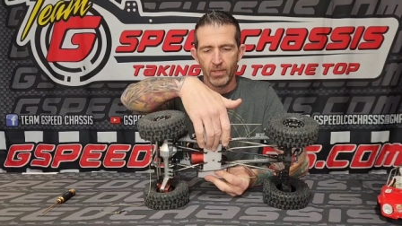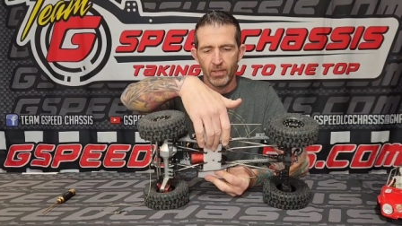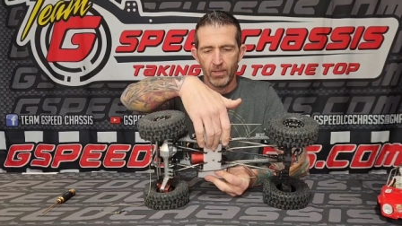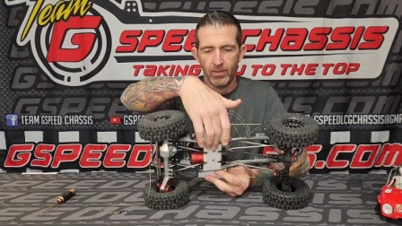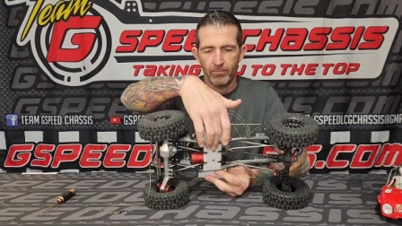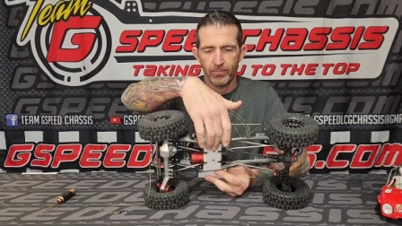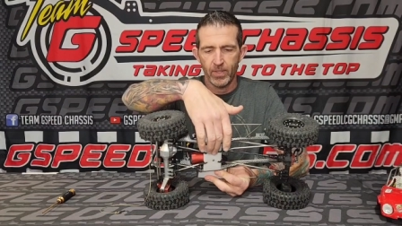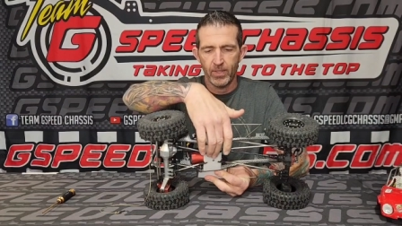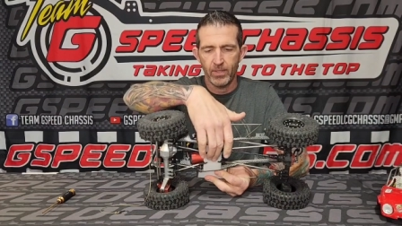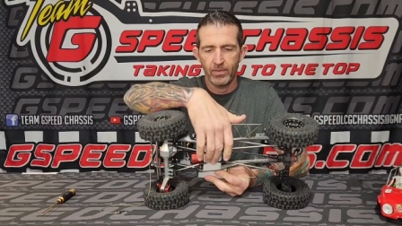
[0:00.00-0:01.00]

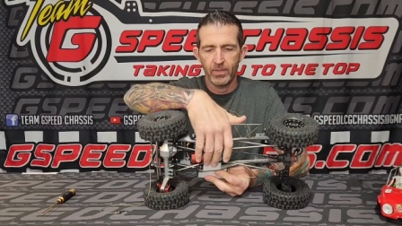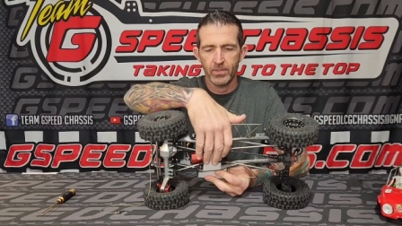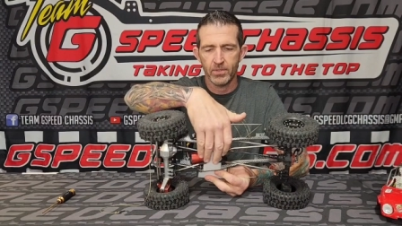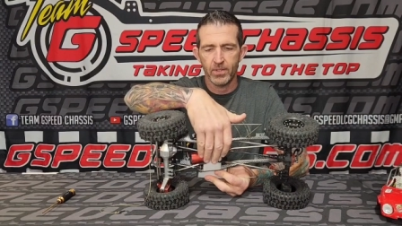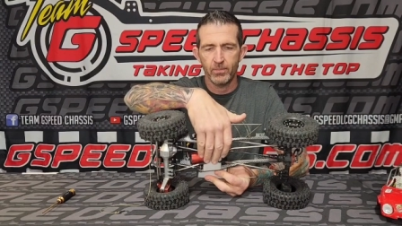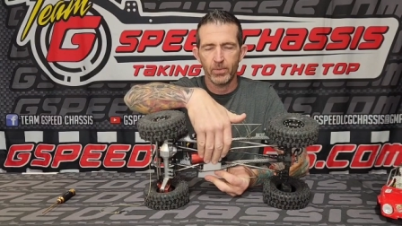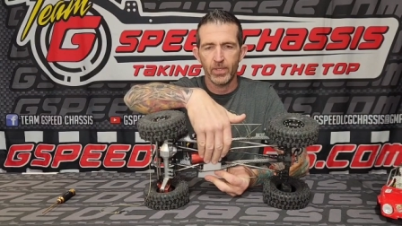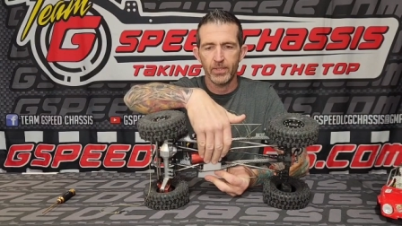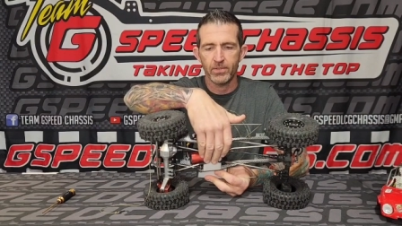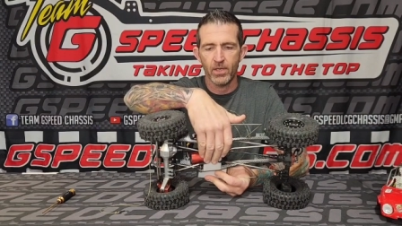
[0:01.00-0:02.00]
And this skid
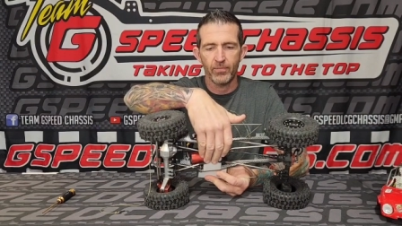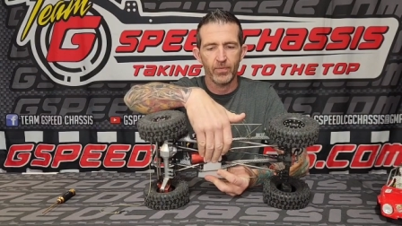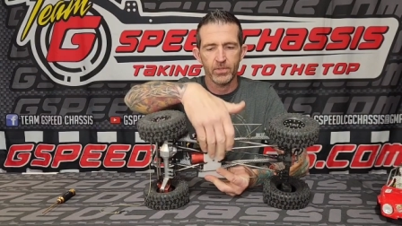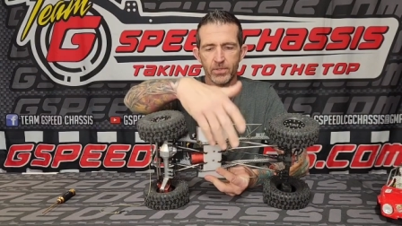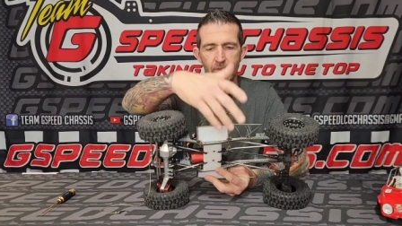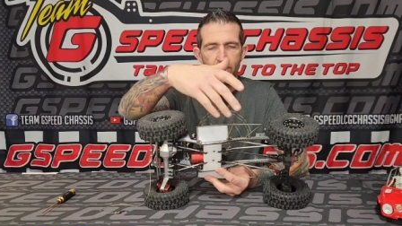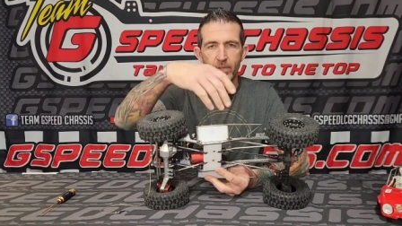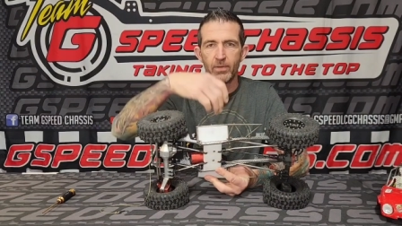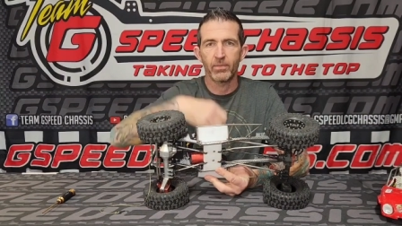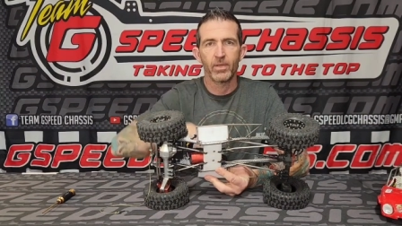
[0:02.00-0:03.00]
plate's offered so you
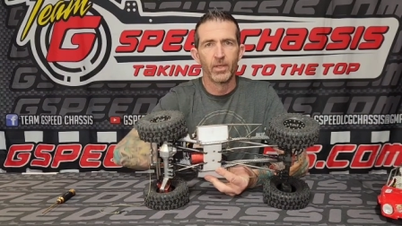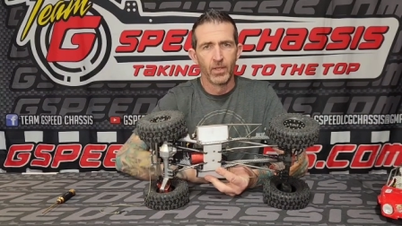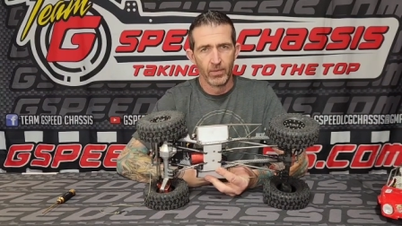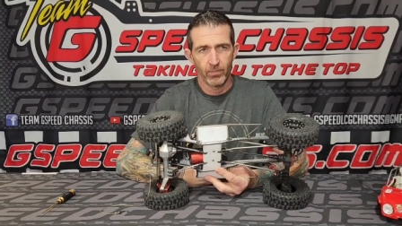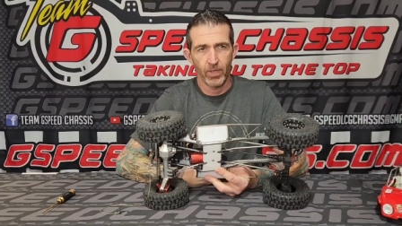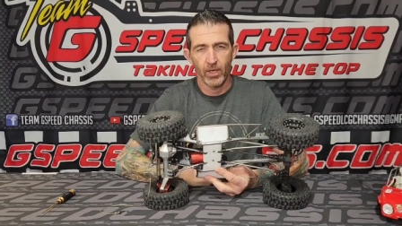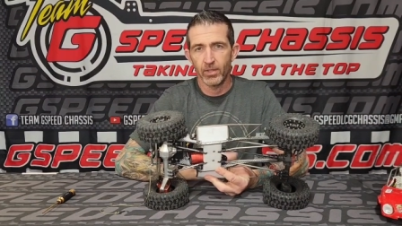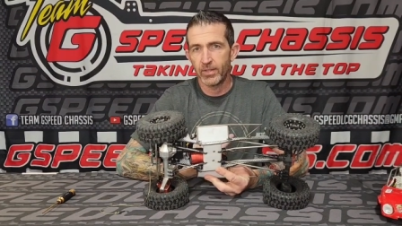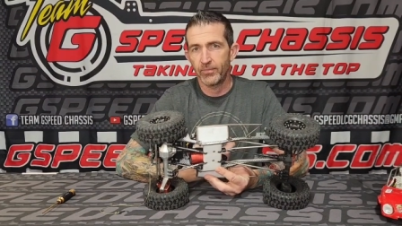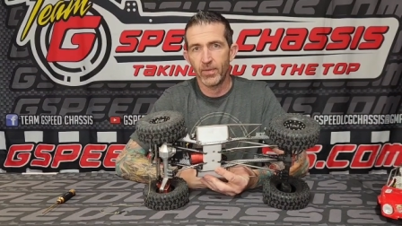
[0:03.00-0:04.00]
can run
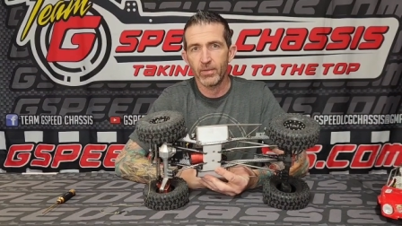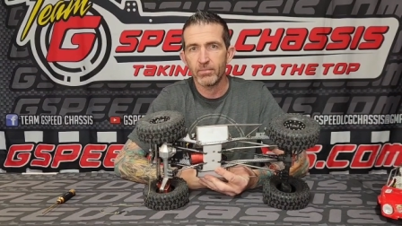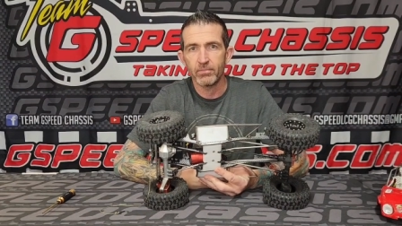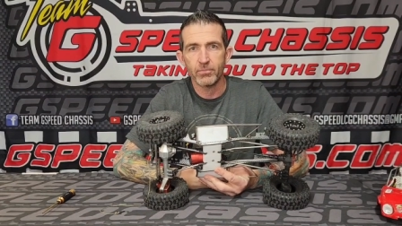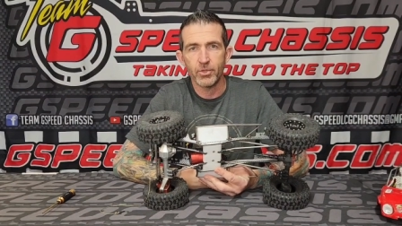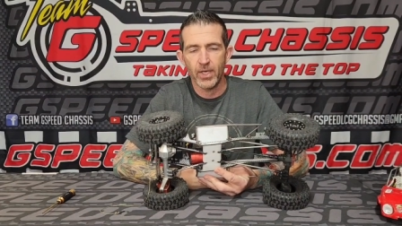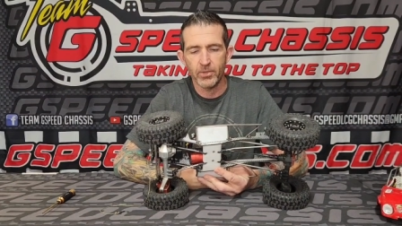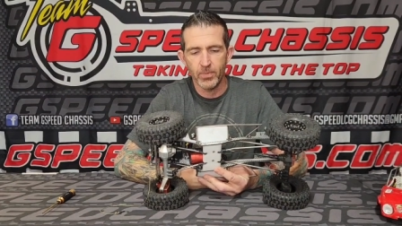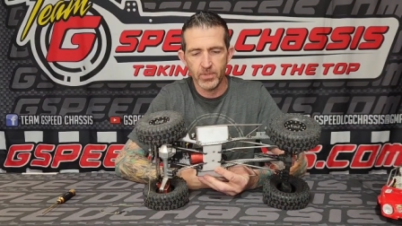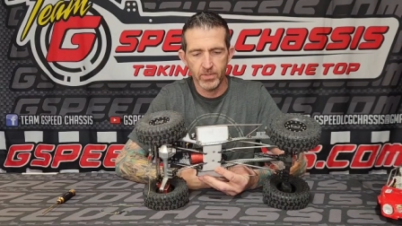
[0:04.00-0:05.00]
all different
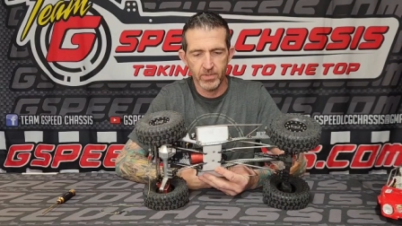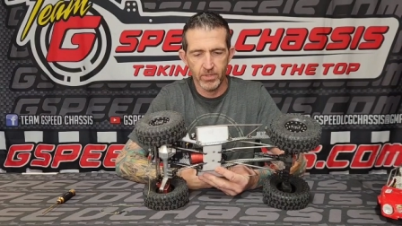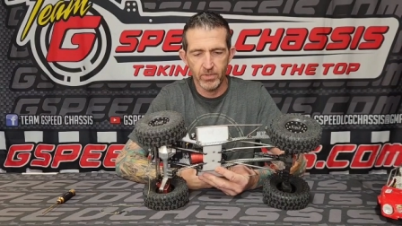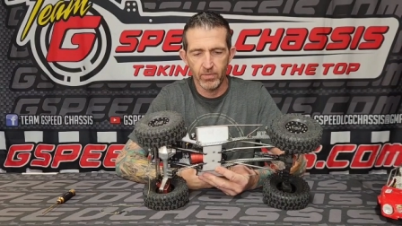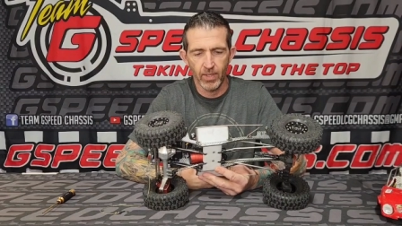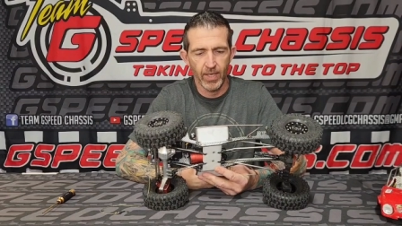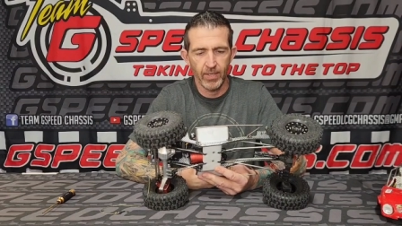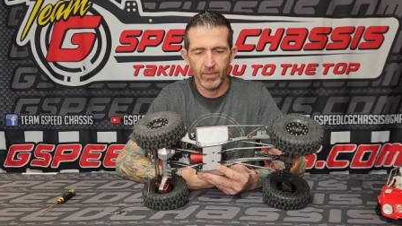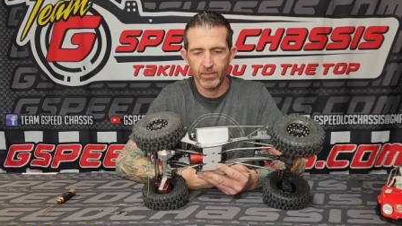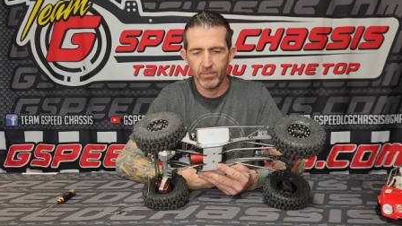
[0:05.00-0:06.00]
transmissions that you'd
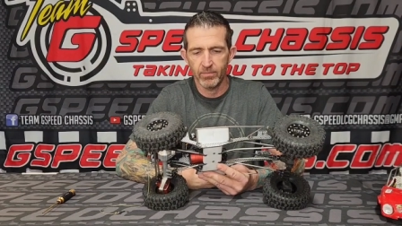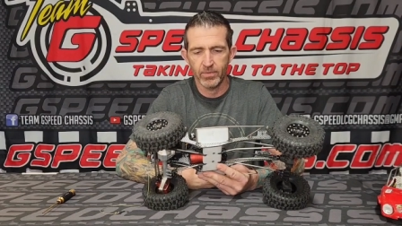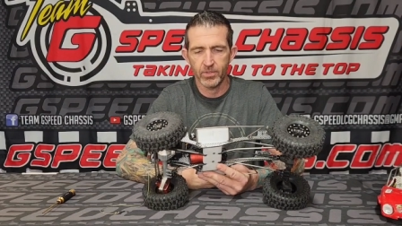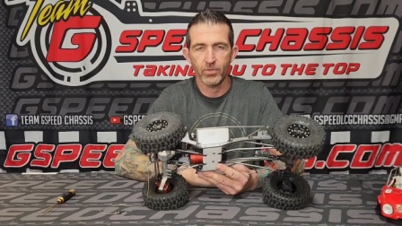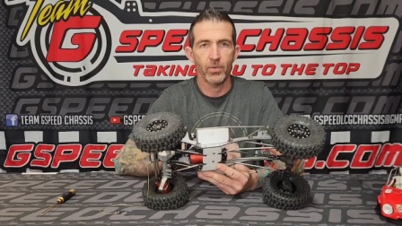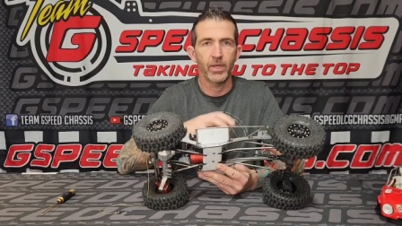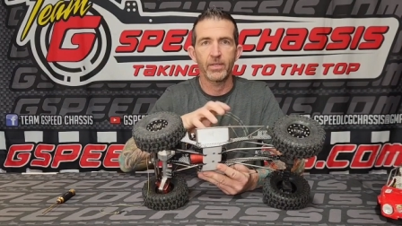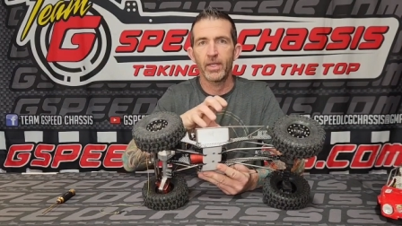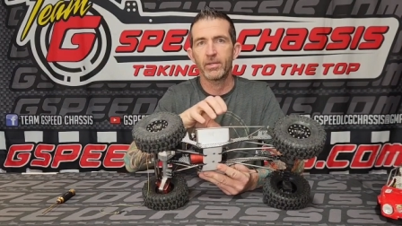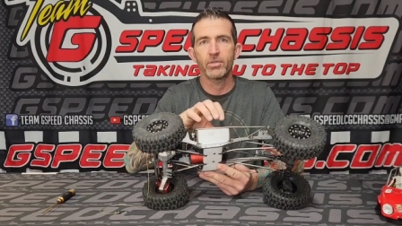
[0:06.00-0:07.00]
like and just
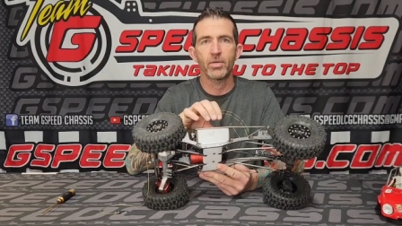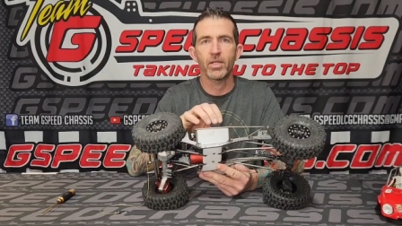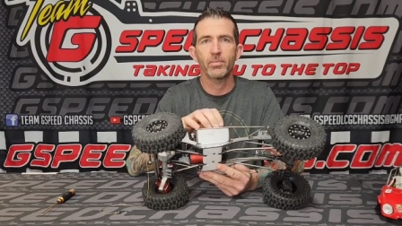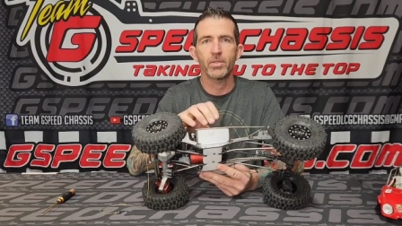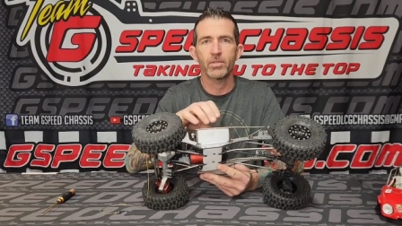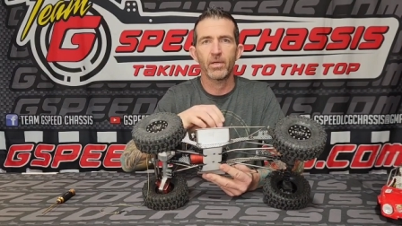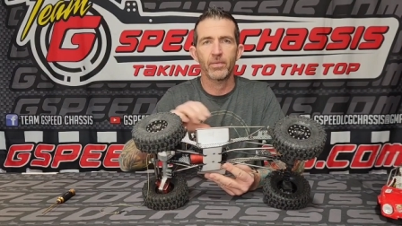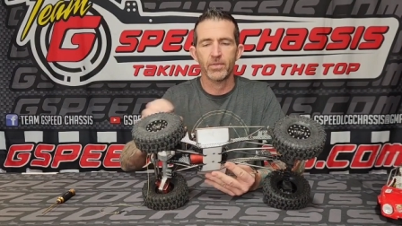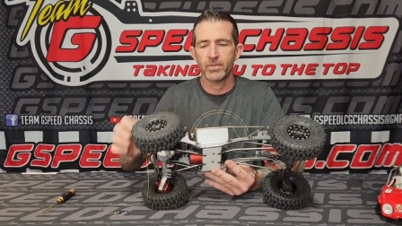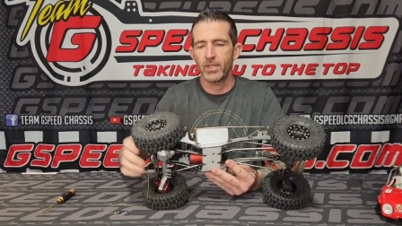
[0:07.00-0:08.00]
orientate the transmission
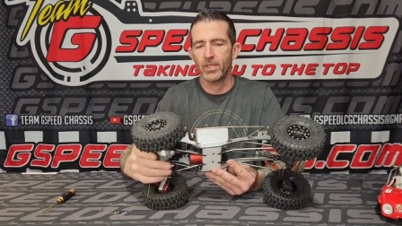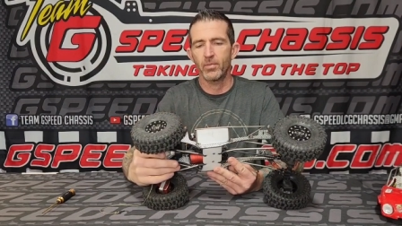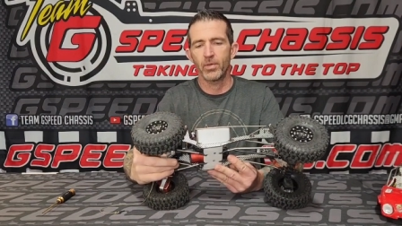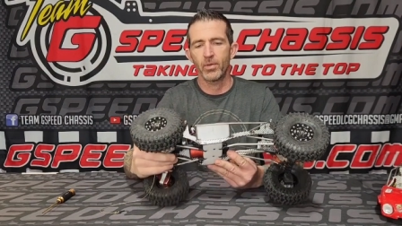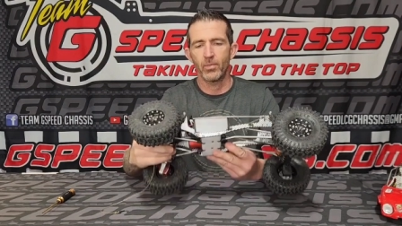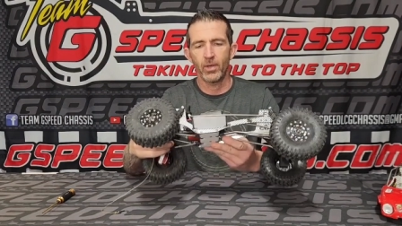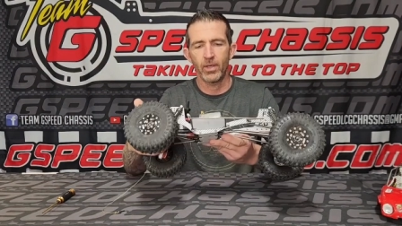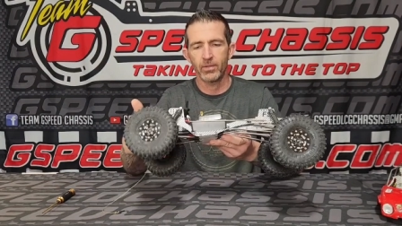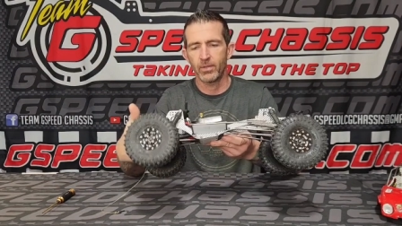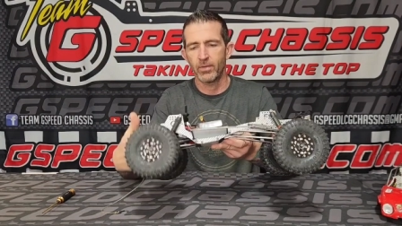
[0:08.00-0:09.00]
on the skid where you want.